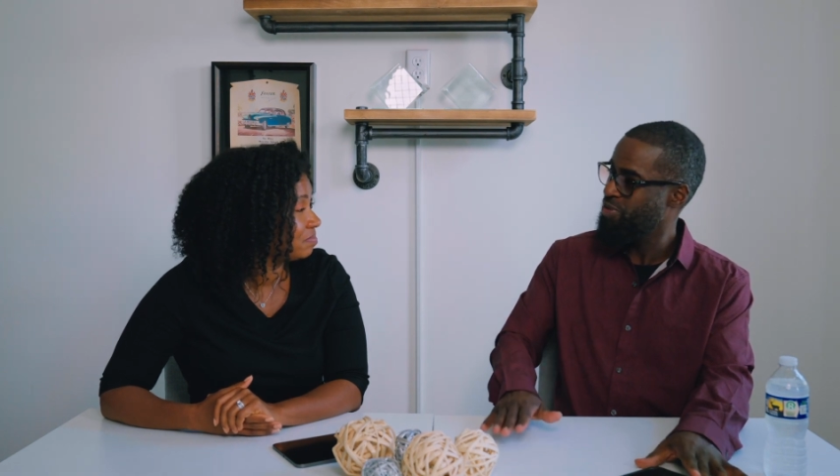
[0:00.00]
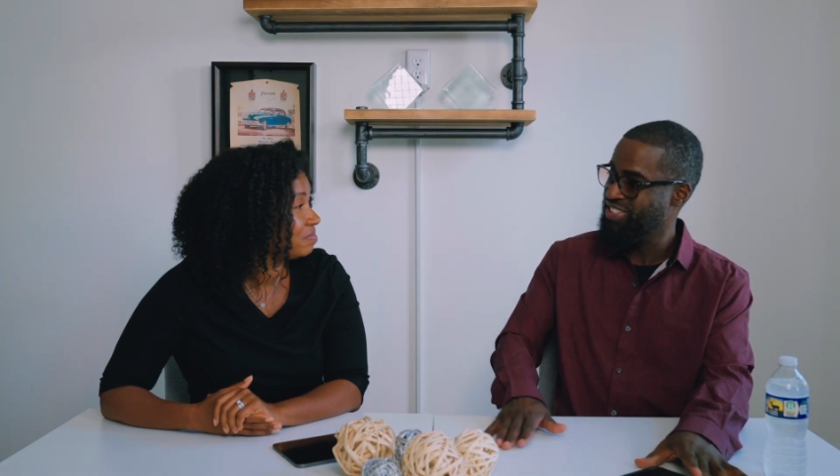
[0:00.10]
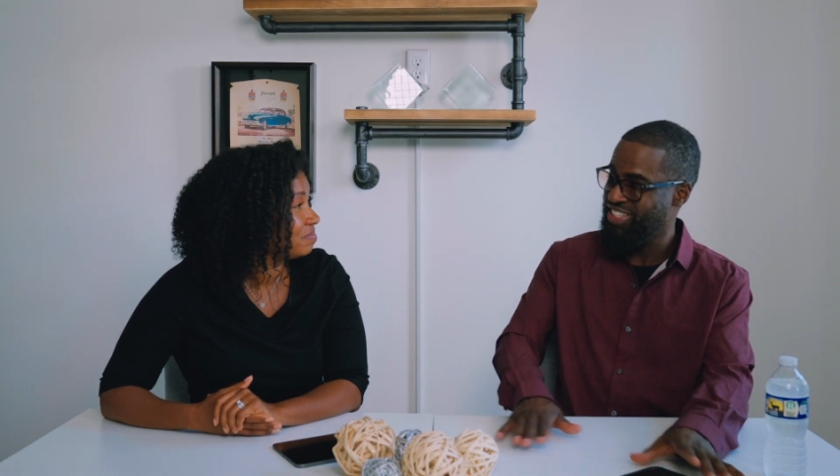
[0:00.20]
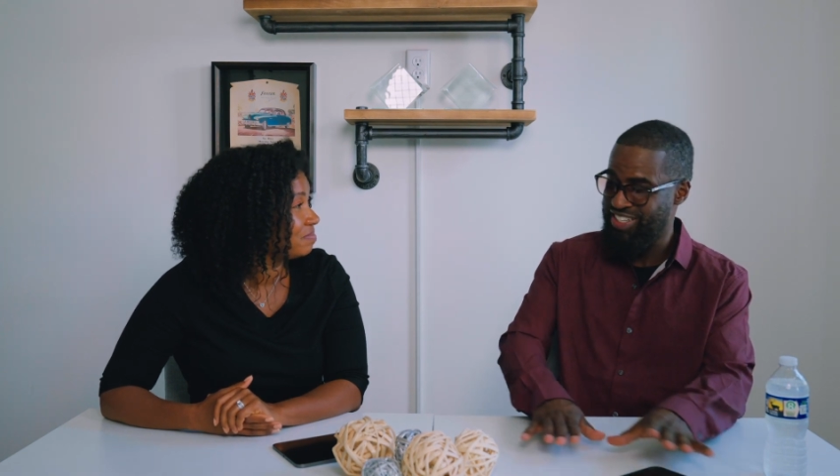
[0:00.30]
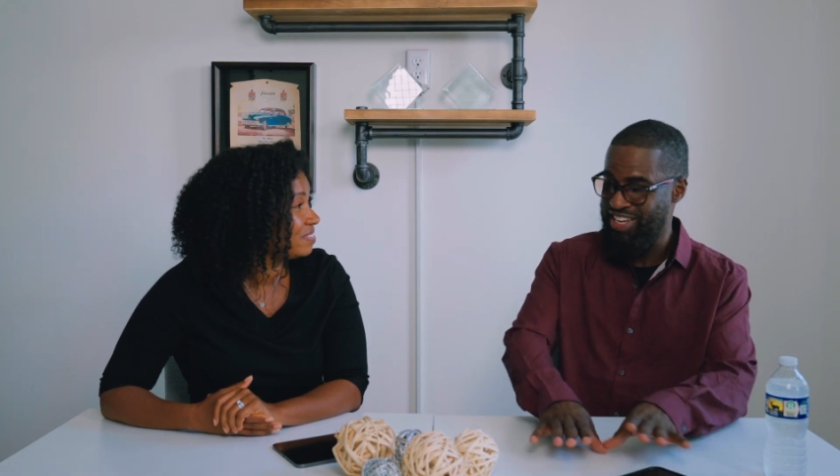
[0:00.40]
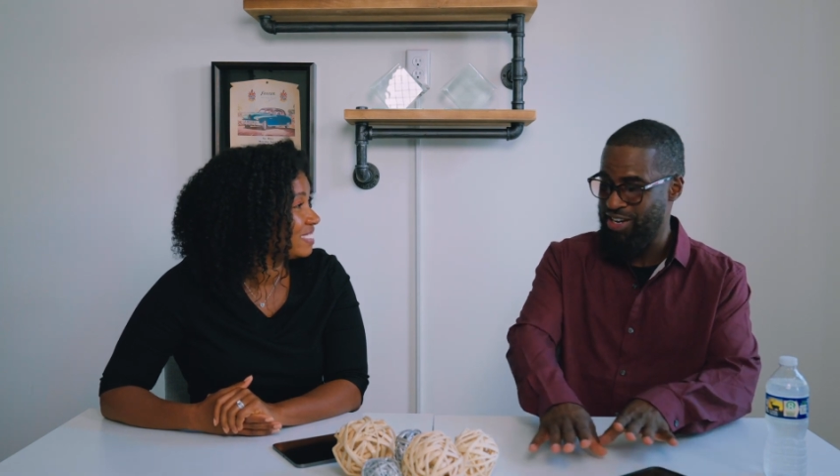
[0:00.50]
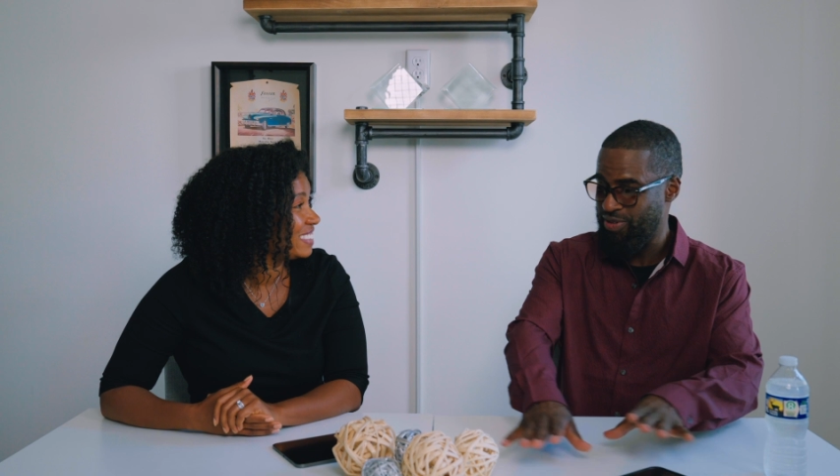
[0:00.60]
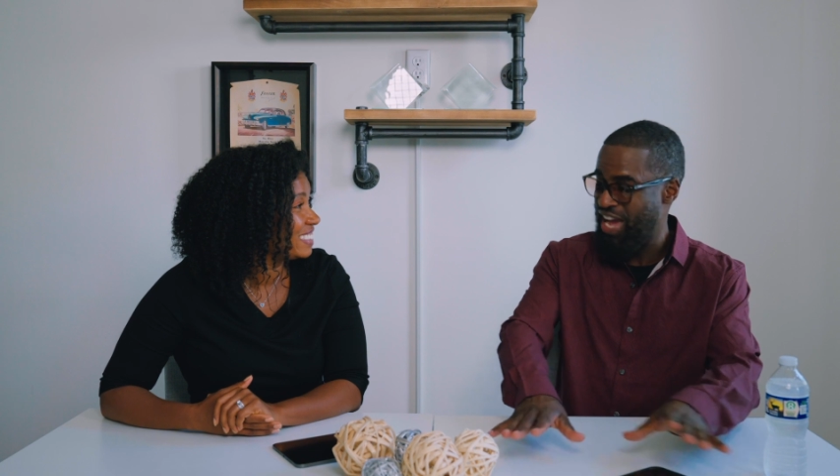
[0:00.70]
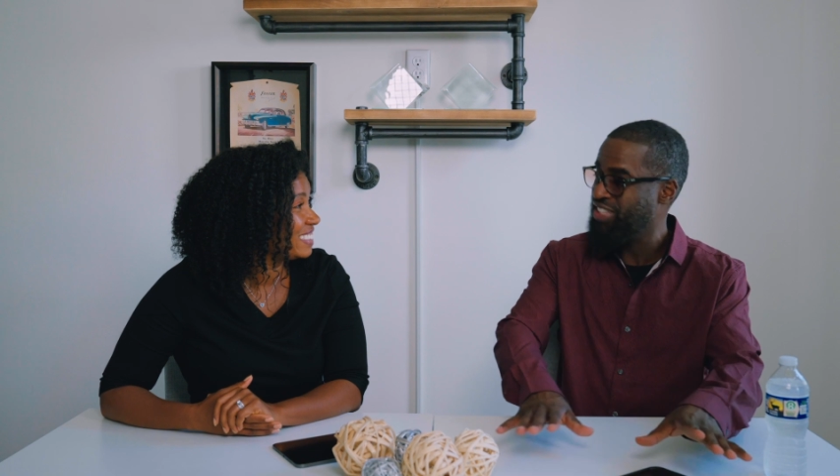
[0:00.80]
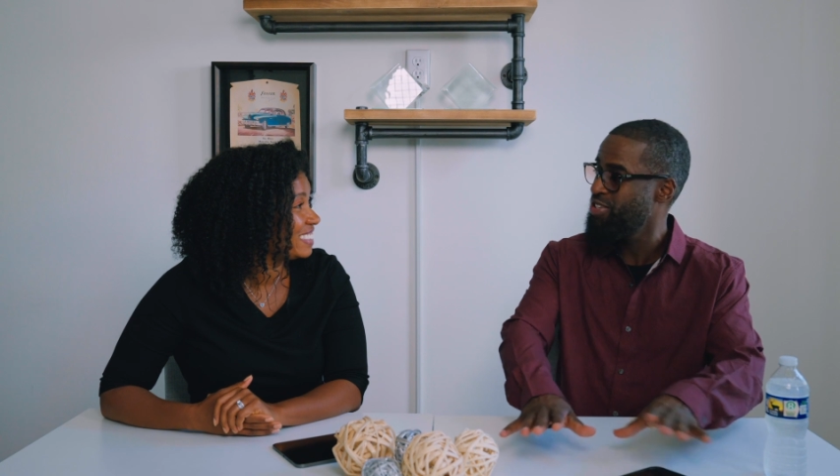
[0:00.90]
Place. I did a lot
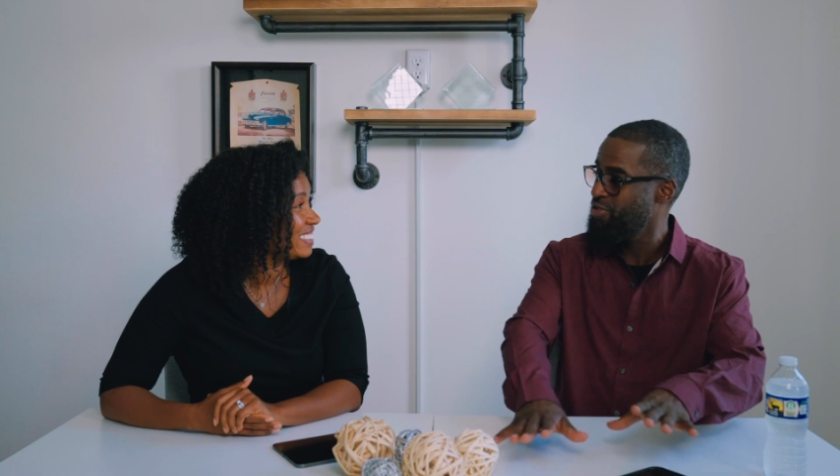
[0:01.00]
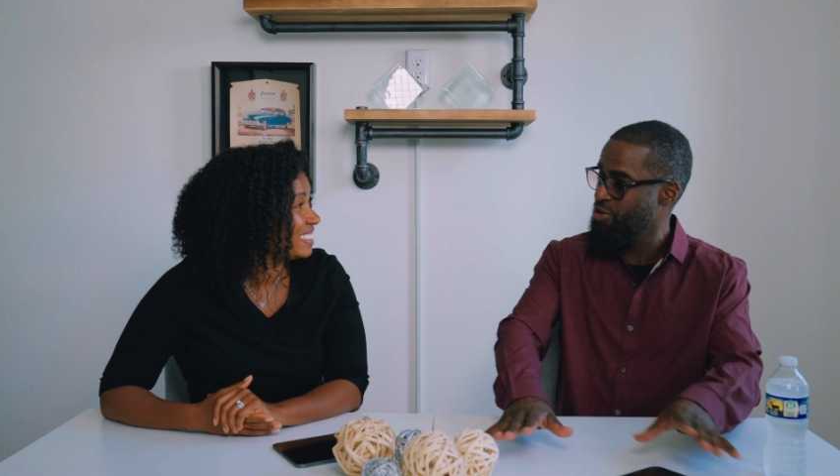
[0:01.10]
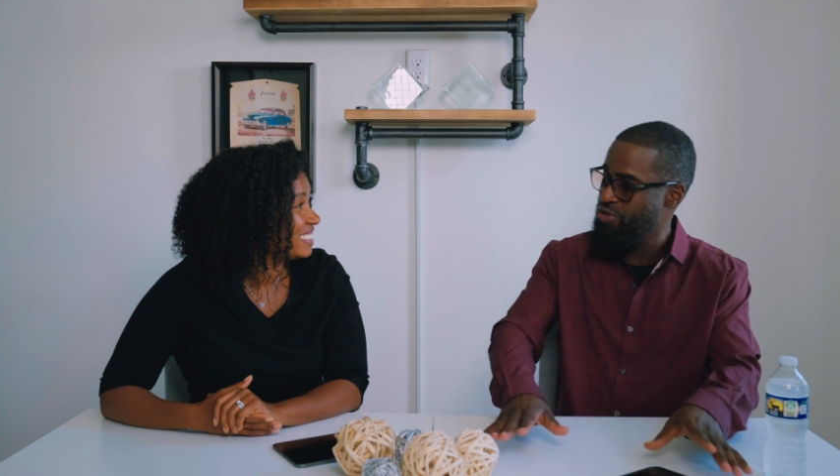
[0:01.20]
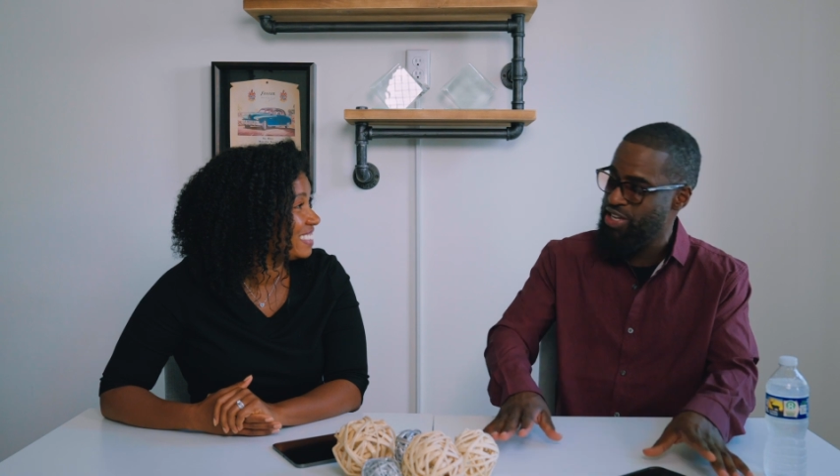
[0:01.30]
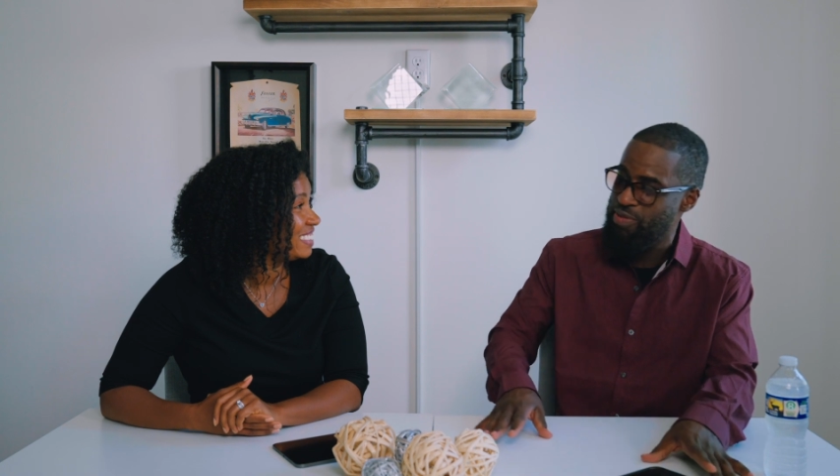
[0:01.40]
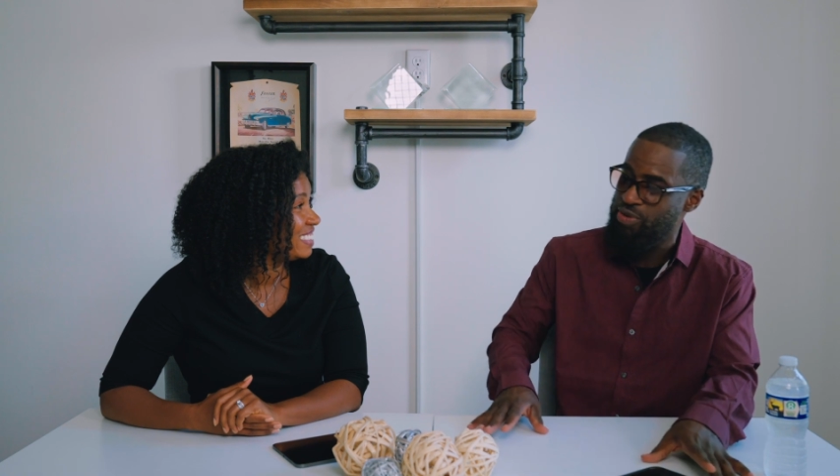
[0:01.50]
of activity over there.